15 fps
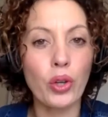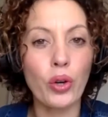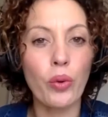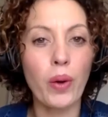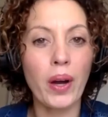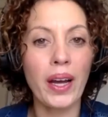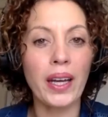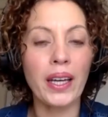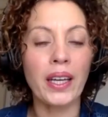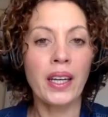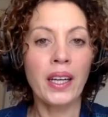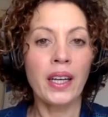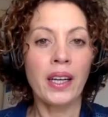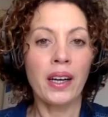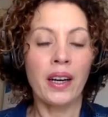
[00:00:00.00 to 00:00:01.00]
way.
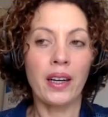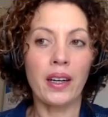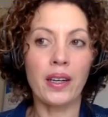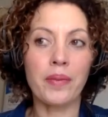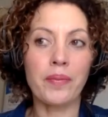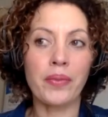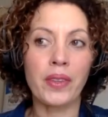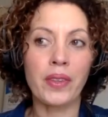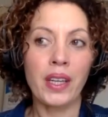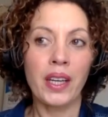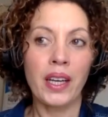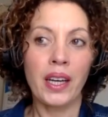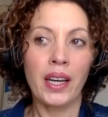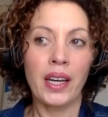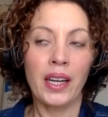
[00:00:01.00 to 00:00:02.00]
And
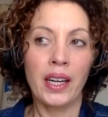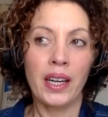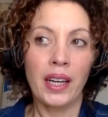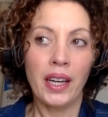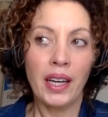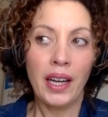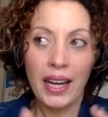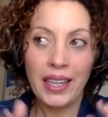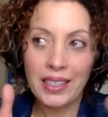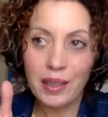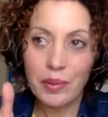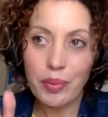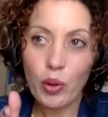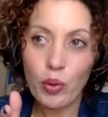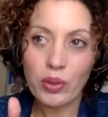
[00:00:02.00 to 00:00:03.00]
it's
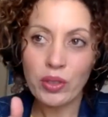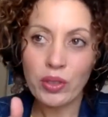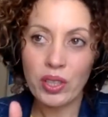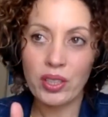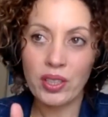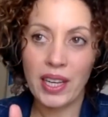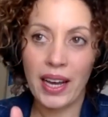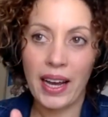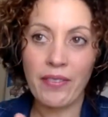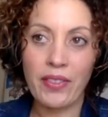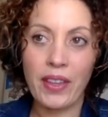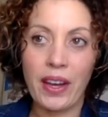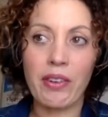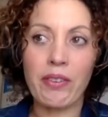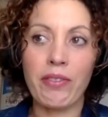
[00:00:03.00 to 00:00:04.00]
important to have
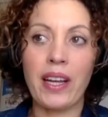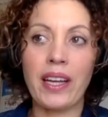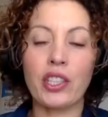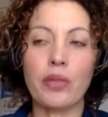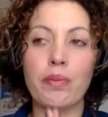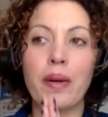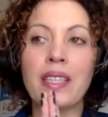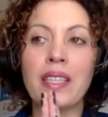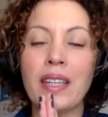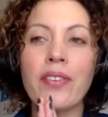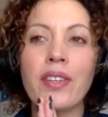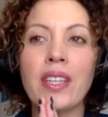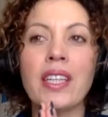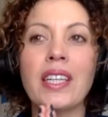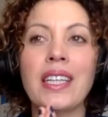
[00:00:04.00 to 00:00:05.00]
that reflection, but I
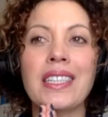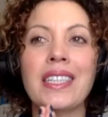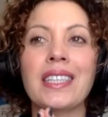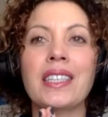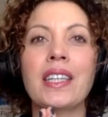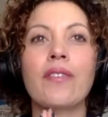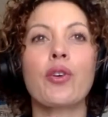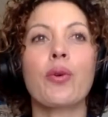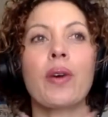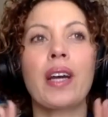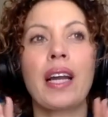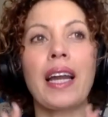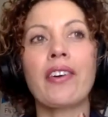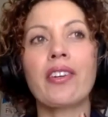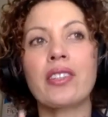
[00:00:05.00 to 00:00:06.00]
definitely think it does give you a
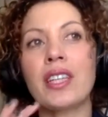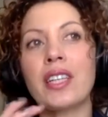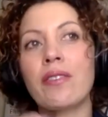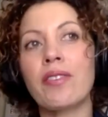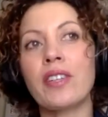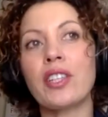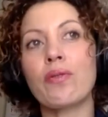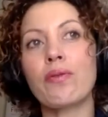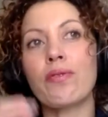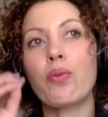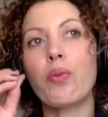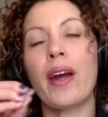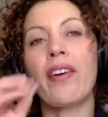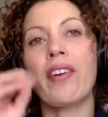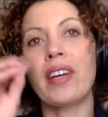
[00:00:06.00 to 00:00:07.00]
clarity and a vision for
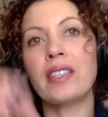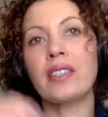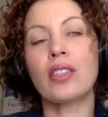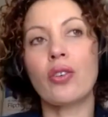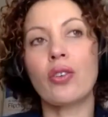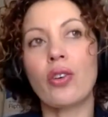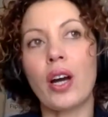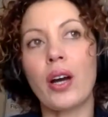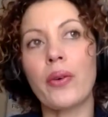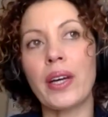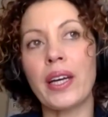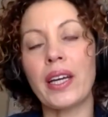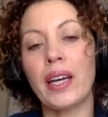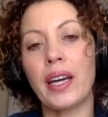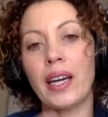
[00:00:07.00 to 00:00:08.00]
where it is that you're
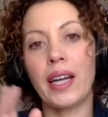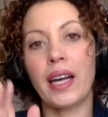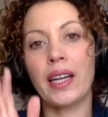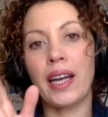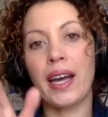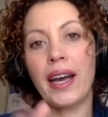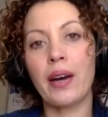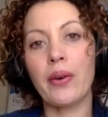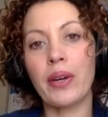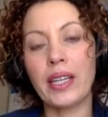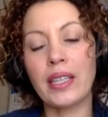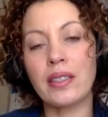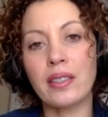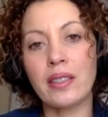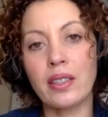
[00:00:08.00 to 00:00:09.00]
going, and how it
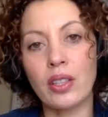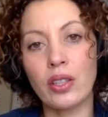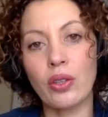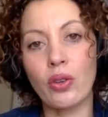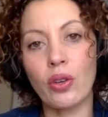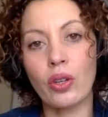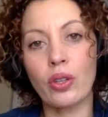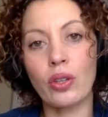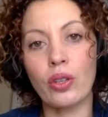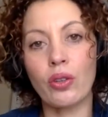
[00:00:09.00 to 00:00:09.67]
is that you can move